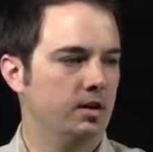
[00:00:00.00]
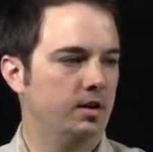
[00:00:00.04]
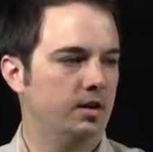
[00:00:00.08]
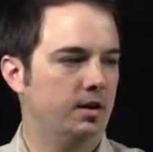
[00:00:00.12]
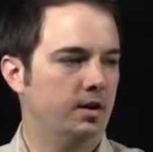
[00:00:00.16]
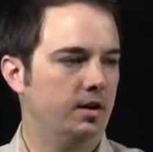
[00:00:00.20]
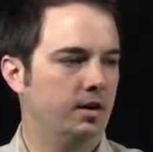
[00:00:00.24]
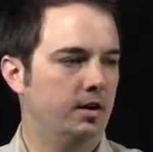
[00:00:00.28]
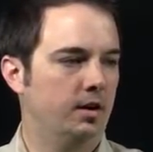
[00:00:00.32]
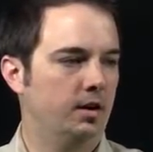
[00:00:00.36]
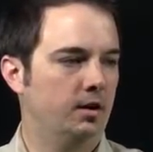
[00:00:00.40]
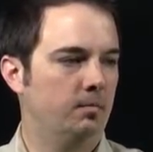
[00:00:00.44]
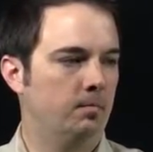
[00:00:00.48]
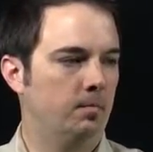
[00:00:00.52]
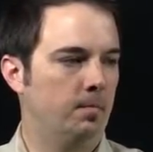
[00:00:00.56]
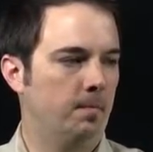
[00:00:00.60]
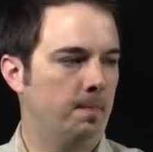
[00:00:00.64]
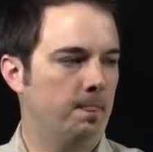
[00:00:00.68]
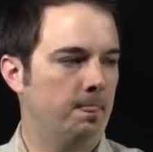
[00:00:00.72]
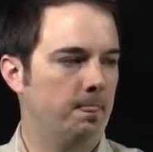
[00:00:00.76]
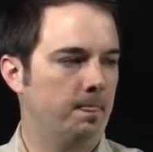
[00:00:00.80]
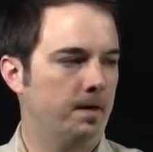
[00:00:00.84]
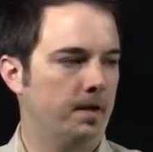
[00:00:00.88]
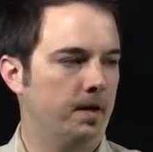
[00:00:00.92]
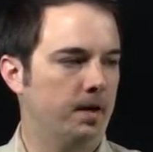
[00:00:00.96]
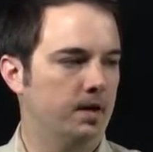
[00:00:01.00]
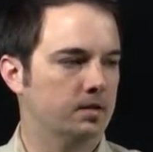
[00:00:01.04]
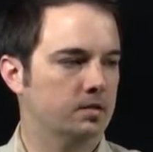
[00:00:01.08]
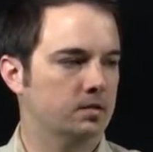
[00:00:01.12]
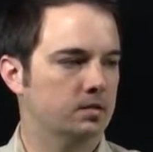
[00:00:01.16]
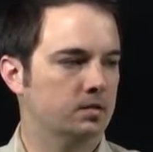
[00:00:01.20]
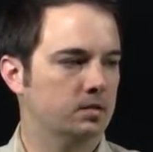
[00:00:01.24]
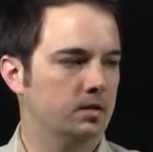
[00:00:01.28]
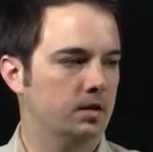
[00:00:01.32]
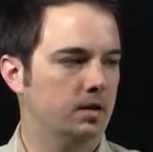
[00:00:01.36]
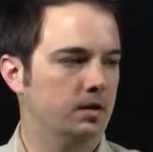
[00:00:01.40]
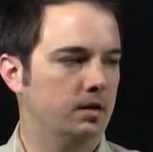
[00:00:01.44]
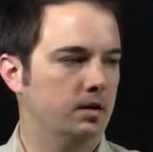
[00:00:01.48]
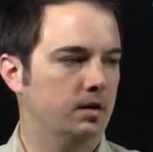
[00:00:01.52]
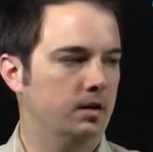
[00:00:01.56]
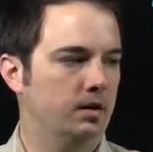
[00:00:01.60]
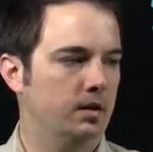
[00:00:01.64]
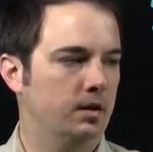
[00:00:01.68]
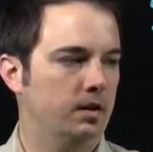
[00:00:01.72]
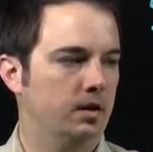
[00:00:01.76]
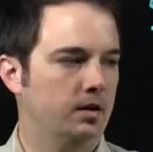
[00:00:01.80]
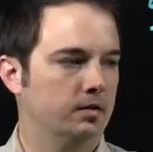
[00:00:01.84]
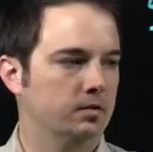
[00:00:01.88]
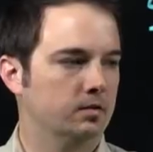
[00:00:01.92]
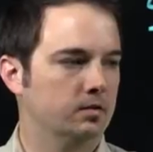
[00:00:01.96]
um,
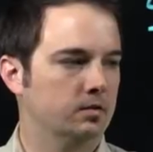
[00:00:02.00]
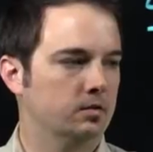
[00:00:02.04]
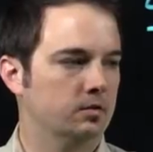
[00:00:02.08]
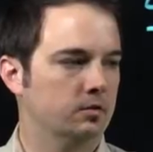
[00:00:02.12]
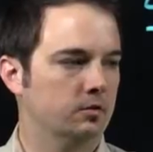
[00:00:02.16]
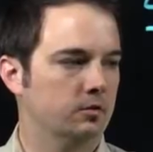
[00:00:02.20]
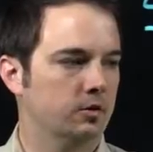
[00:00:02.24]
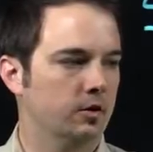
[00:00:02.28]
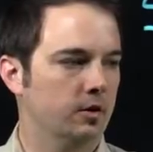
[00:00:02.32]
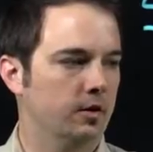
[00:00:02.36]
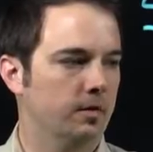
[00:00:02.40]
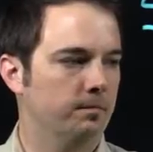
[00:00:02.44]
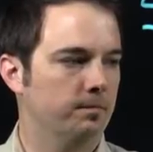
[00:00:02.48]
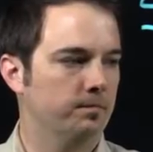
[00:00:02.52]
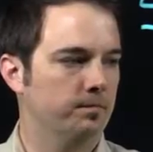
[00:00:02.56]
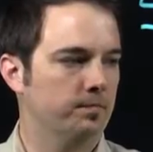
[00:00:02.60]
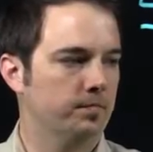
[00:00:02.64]
SS, okay?